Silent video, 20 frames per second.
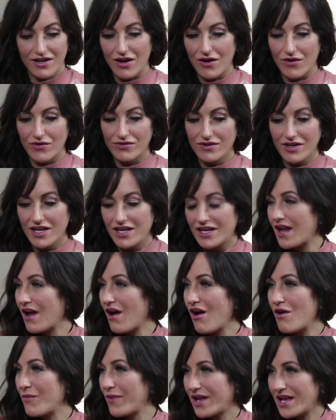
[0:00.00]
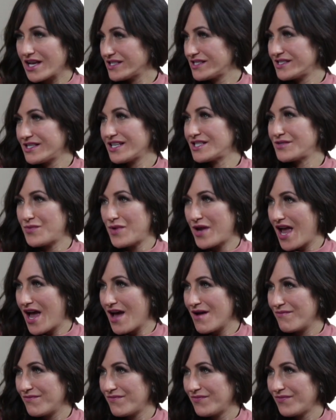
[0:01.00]
he'd get home like at 6 p.m.
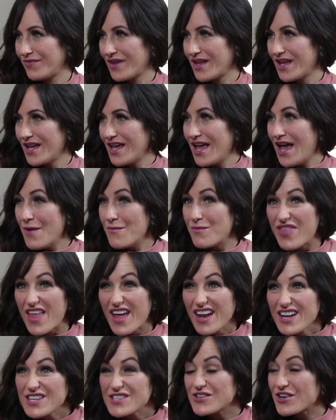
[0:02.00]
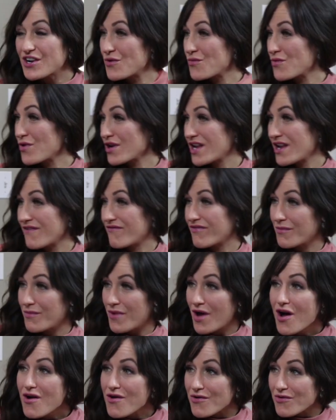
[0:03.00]
Then he started working from
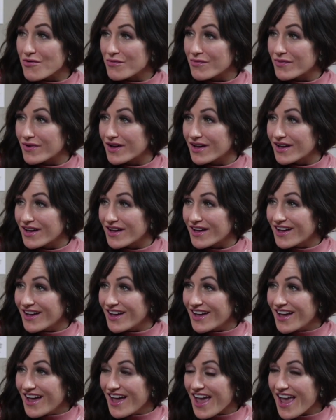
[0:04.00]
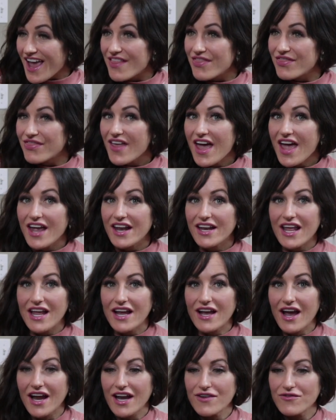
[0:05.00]
home. And then it kind
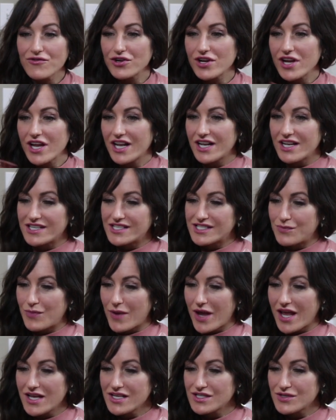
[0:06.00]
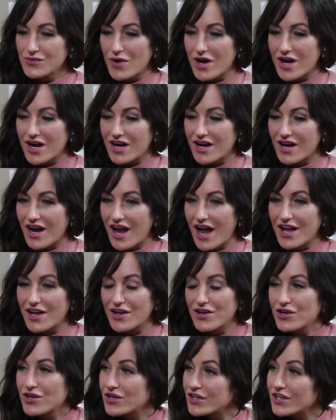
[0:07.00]
of created a space where I
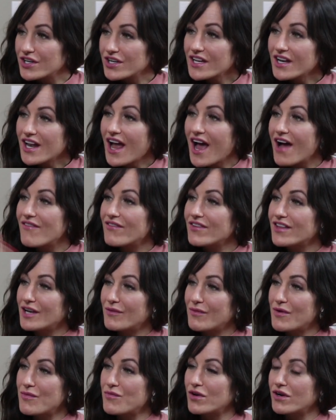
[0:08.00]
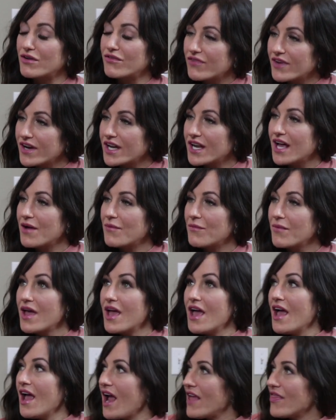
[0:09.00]
could have a little bit more freedom,
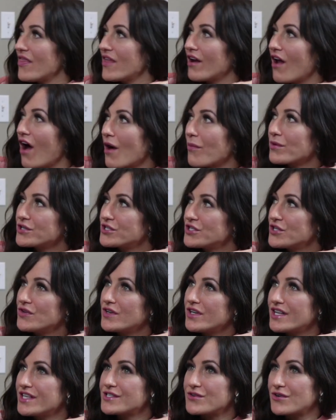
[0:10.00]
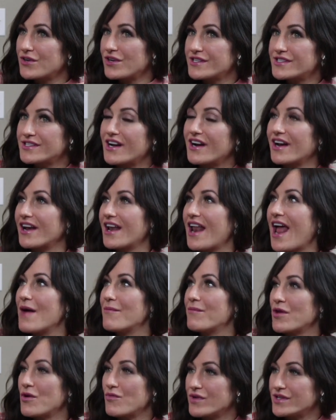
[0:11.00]
and then opportunities sort of started happening
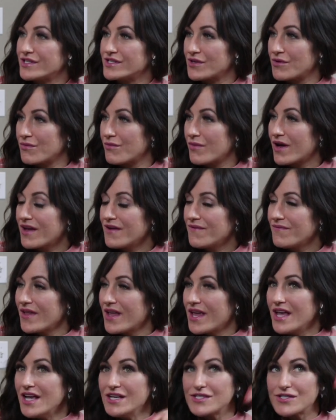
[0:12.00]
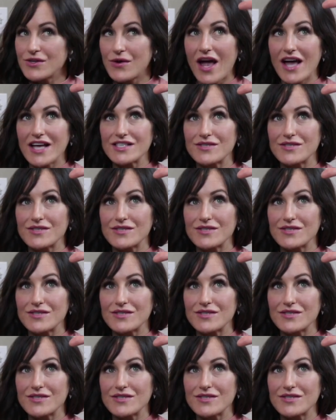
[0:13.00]
with Zumba. So as